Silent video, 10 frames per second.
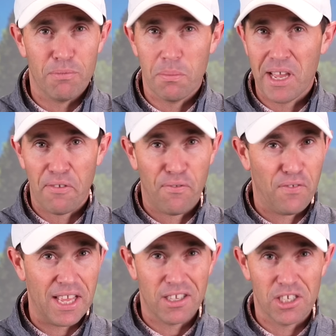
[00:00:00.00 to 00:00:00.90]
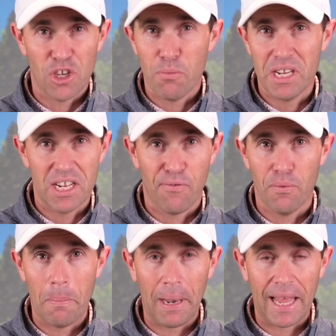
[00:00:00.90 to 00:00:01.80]
to be able to fit to so many
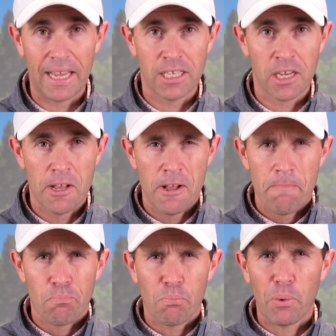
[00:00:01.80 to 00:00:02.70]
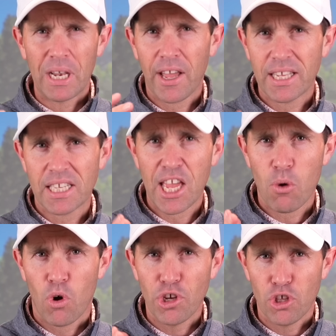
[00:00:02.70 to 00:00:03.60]
different players. But we'd like to hear
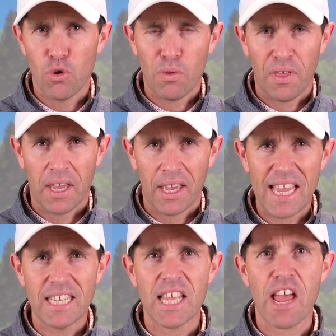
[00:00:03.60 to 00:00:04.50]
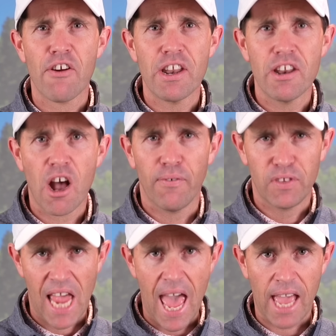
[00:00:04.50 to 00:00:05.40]
what you think. Is there enough
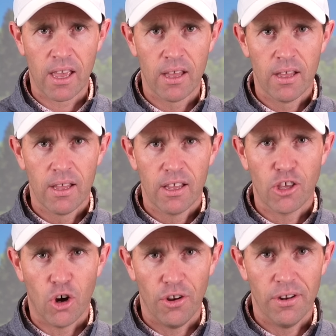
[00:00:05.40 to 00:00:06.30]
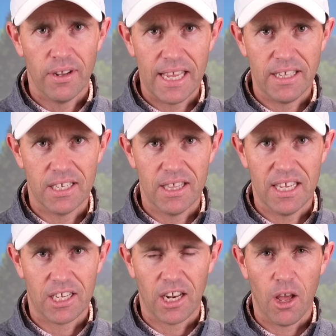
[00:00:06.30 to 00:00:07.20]
tech gone into
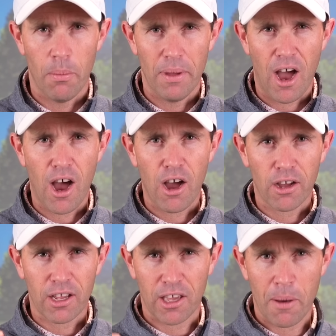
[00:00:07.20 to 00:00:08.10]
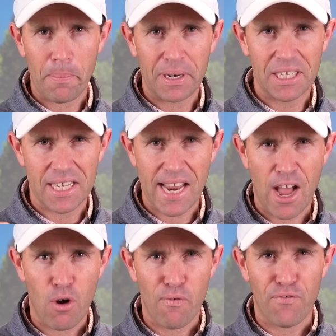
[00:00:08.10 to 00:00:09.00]
this club? Are companies
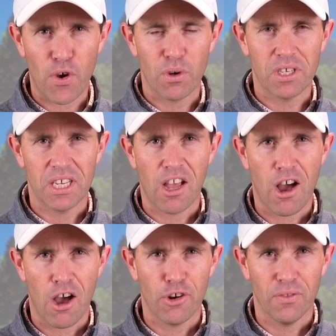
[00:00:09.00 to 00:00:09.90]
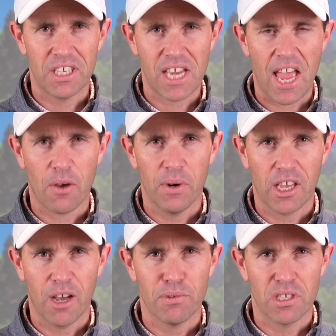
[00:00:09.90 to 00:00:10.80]
now focusing hard on the tech when it
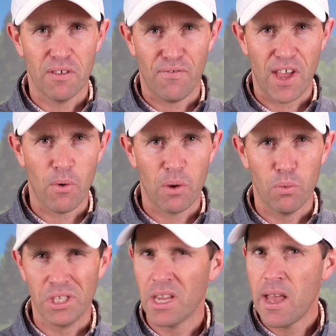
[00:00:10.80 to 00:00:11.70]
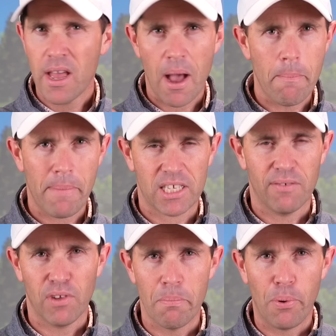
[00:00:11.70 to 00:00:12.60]
comes to the fairway woods? A
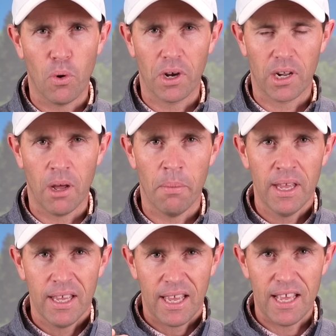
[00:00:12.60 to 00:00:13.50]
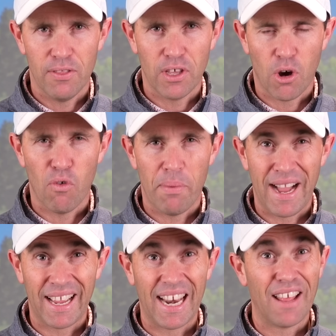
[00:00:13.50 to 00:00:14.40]
massively important club in the golf
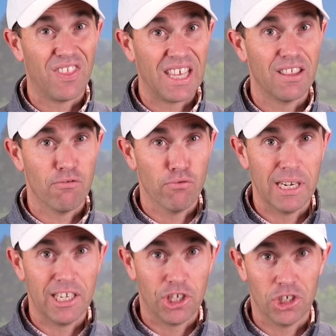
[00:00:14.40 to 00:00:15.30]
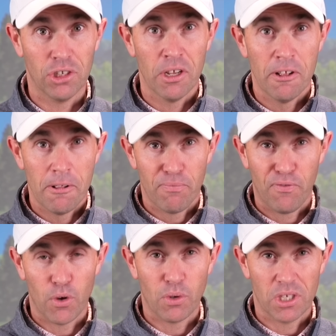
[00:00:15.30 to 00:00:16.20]
bag, and I think they really should
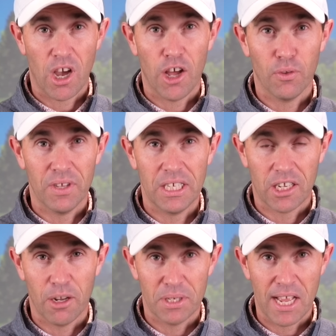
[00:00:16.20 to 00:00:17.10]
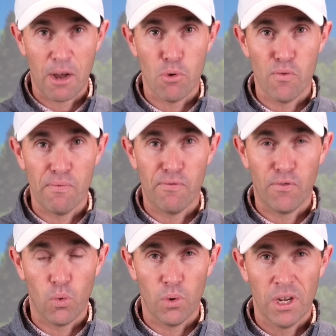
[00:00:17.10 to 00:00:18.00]
focus hard on these clubs now moving
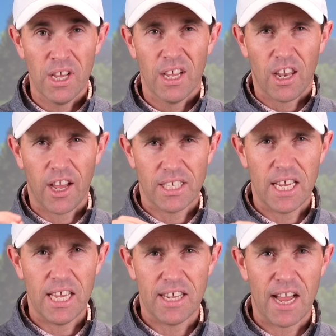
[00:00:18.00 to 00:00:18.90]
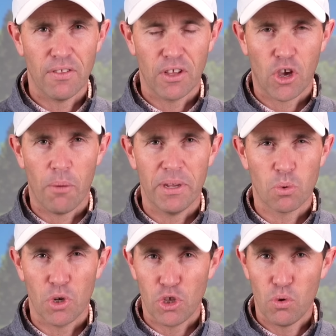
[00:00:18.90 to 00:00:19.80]
forward. Like to hear down in the
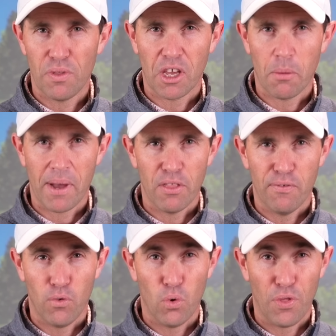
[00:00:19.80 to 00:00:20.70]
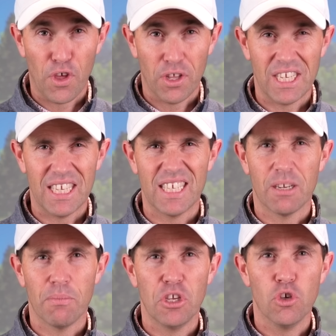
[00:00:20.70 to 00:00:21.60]
comments what you think about the 430. Is it
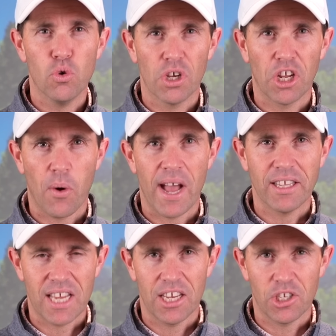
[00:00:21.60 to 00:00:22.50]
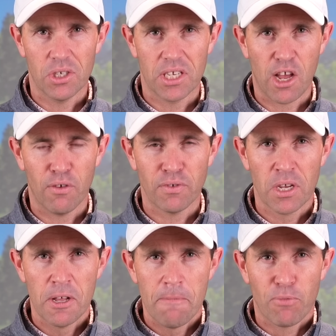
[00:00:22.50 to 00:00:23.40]
something that you're going to go out and test yourselves?
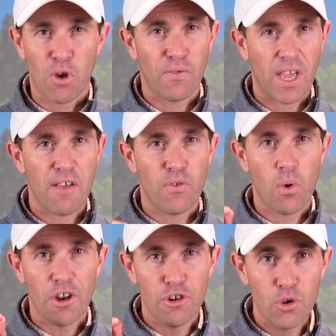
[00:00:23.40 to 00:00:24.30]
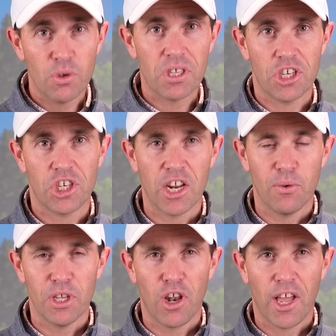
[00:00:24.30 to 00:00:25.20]
Don't forget, if you are new to this channel
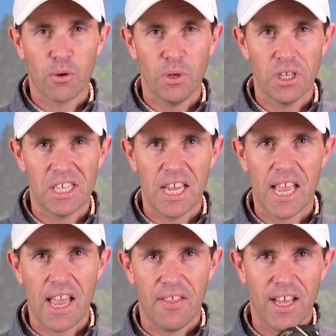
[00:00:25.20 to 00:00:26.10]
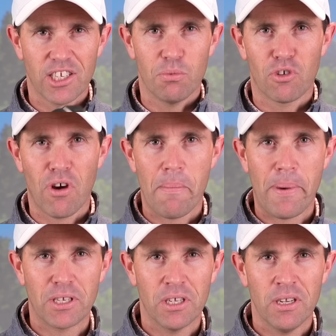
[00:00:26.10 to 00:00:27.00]
and you like what you're seeing, hit that subscribe
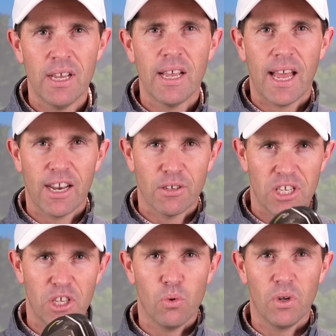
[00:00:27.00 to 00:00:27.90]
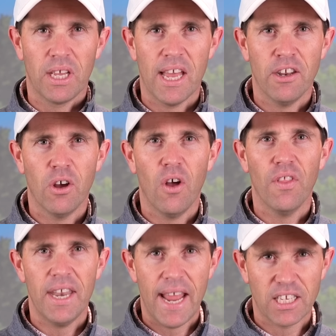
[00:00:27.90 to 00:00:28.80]
button, and I'll see you all again on
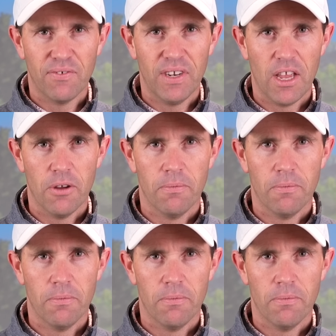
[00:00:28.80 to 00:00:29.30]
the next video.